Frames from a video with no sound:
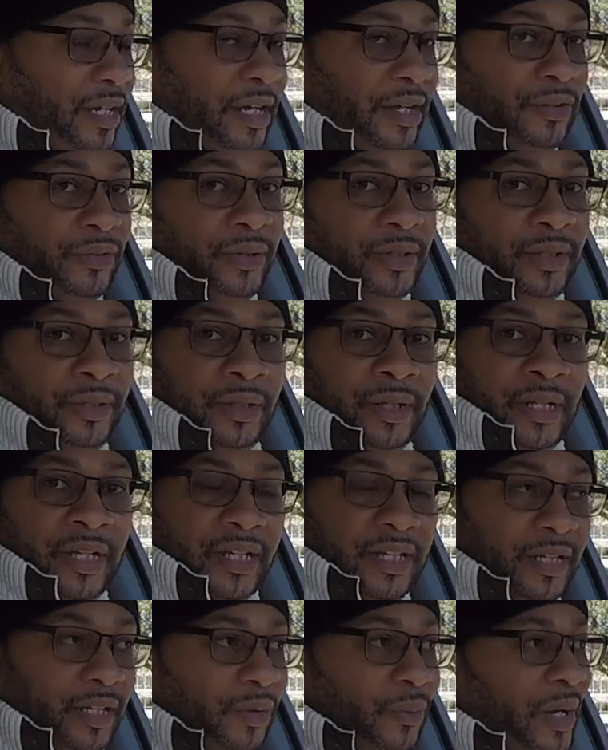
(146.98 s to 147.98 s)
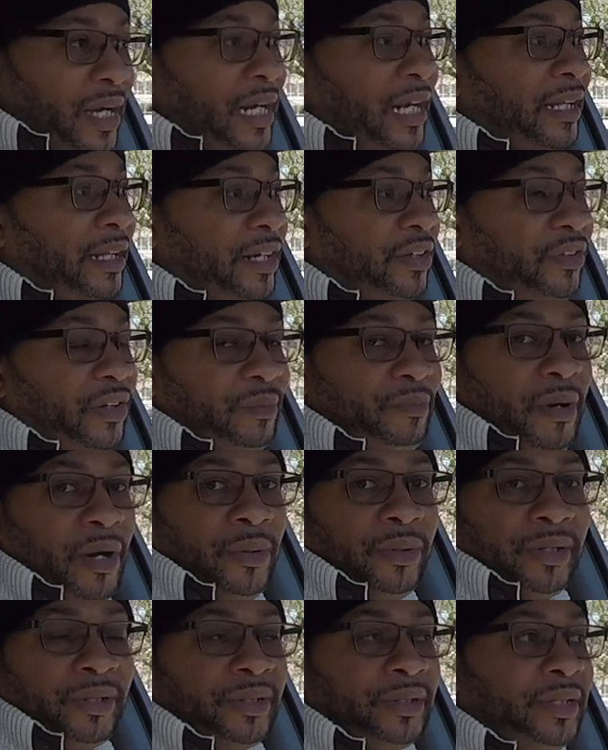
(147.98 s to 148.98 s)
100 kilowatt electric
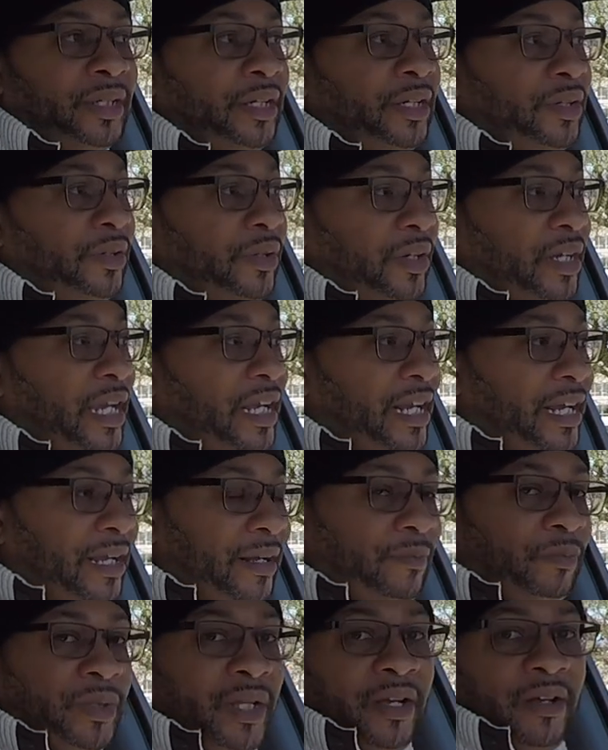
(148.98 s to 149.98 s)
motor, you're getting